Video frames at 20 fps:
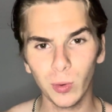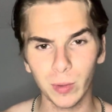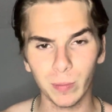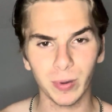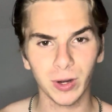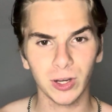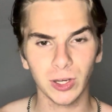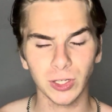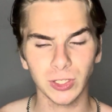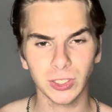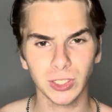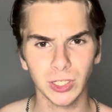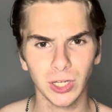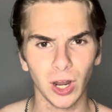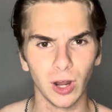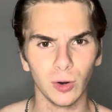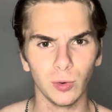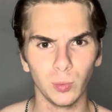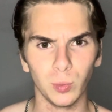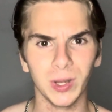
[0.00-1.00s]
Because,
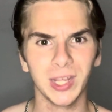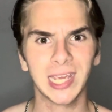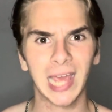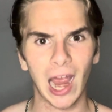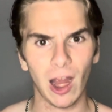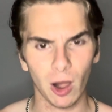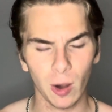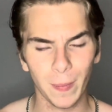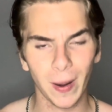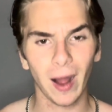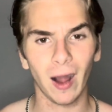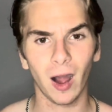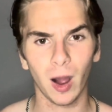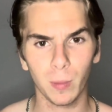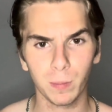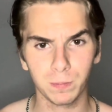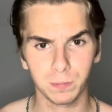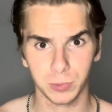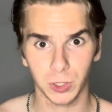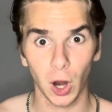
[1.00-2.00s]
we care about
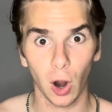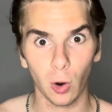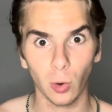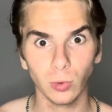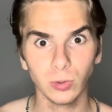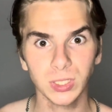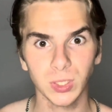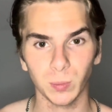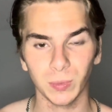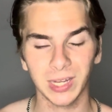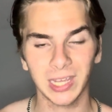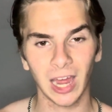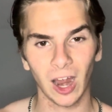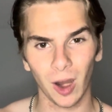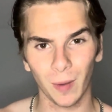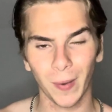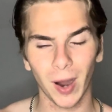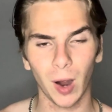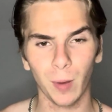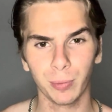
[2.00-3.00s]
our goals and we care
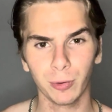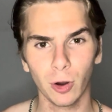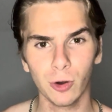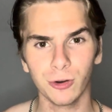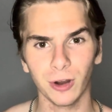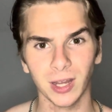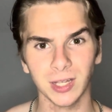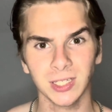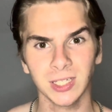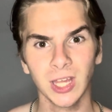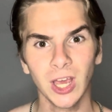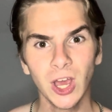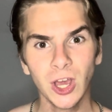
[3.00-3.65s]
about our progress.